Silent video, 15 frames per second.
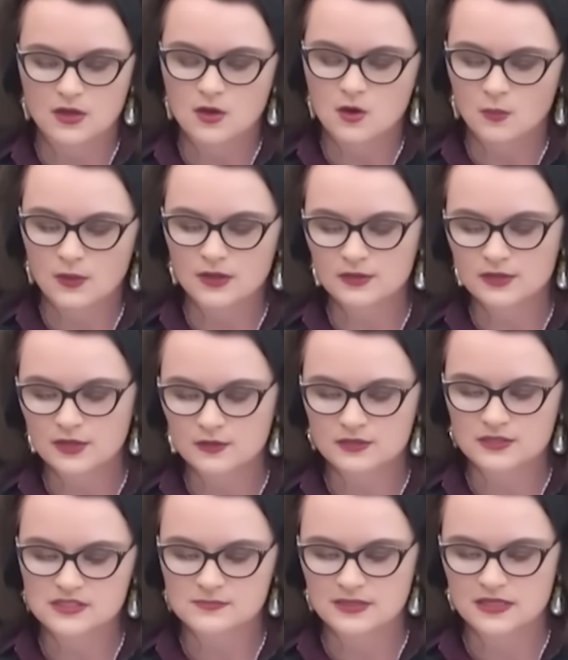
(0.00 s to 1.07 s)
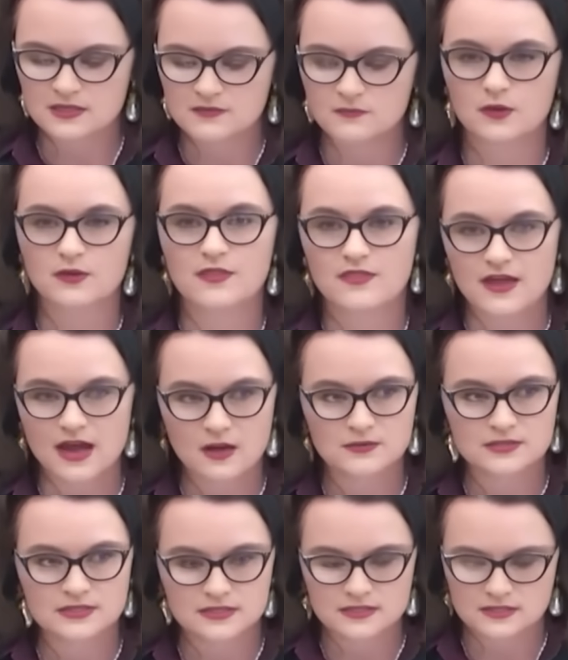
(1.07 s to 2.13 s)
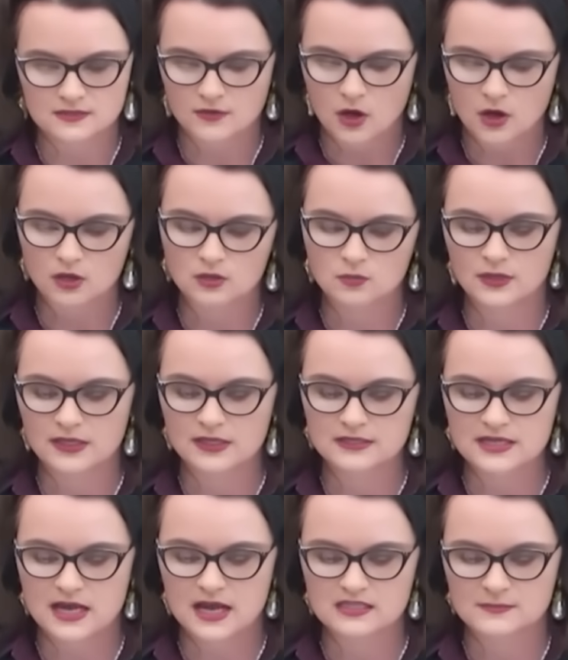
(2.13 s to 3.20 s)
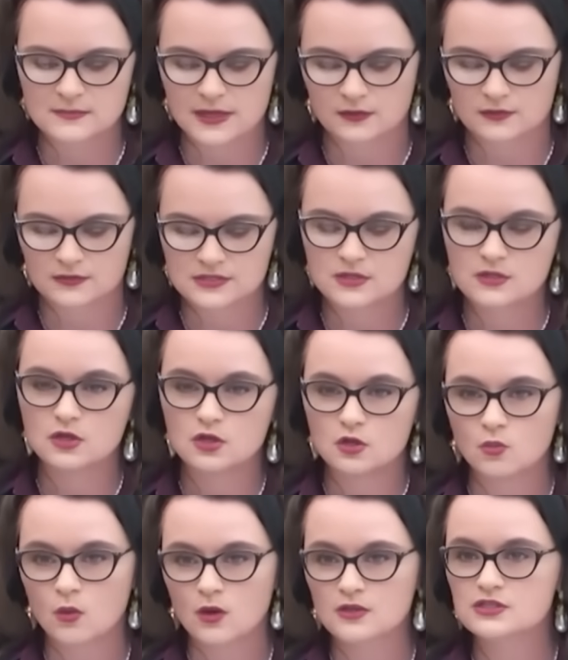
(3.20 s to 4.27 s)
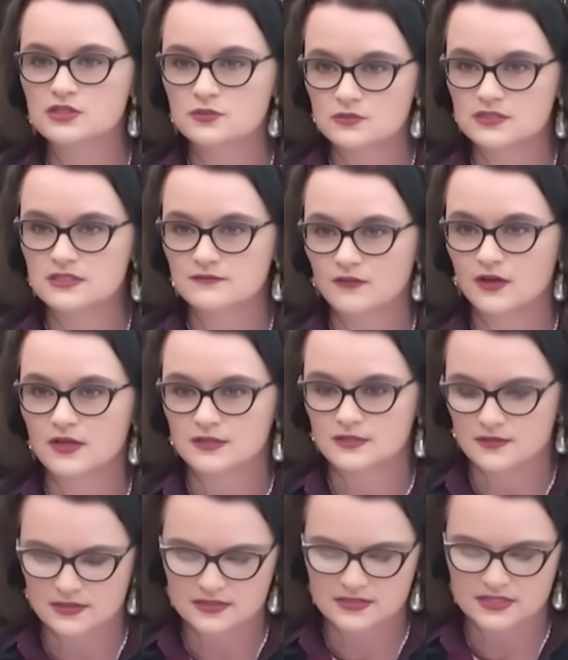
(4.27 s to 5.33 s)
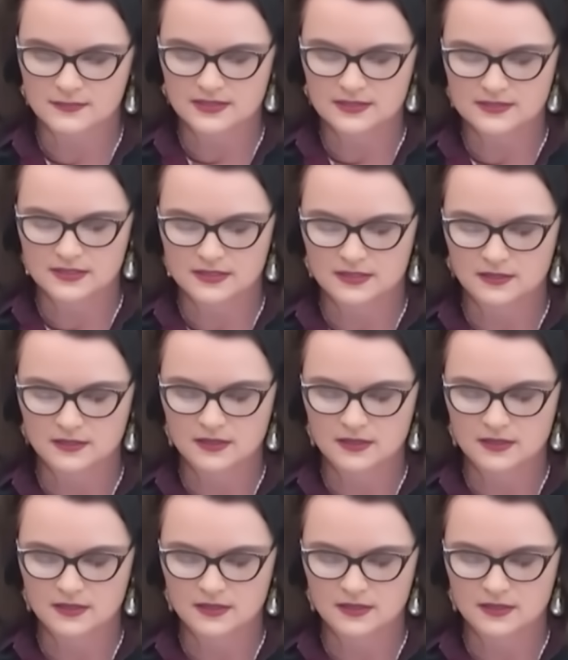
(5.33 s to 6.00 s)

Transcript: We are here to speak for thousands of hardworking taxpayers who want to defund the CBC.